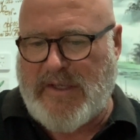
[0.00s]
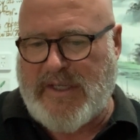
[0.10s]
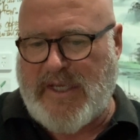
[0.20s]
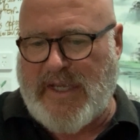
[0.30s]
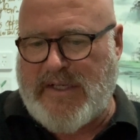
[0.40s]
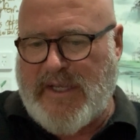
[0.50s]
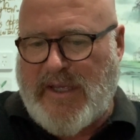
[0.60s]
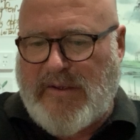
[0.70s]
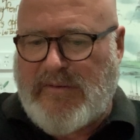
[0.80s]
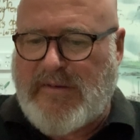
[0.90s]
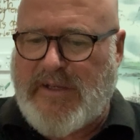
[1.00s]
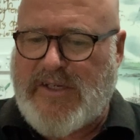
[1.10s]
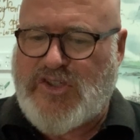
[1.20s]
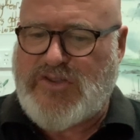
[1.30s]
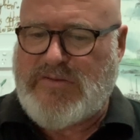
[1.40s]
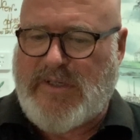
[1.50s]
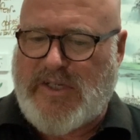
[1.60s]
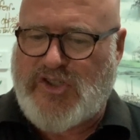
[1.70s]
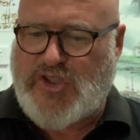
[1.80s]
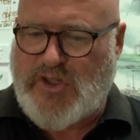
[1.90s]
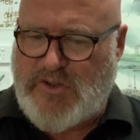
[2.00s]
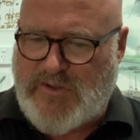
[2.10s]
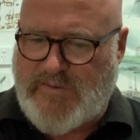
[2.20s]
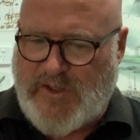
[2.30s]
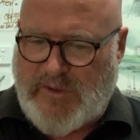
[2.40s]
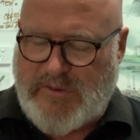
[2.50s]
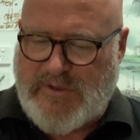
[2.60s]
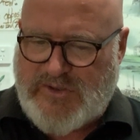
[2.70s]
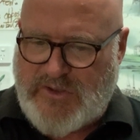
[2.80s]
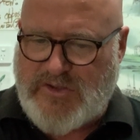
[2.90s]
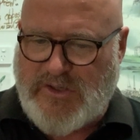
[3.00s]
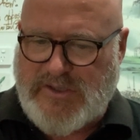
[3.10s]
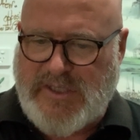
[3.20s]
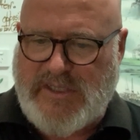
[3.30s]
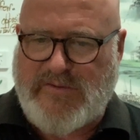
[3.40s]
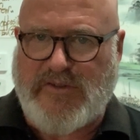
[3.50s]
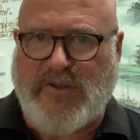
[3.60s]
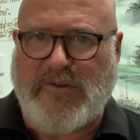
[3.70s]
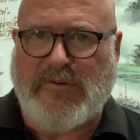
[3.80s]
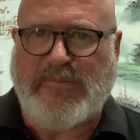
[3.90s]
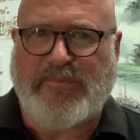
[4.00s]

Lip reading: Okay, now, in Chu's view, in Chu Shongtin's view,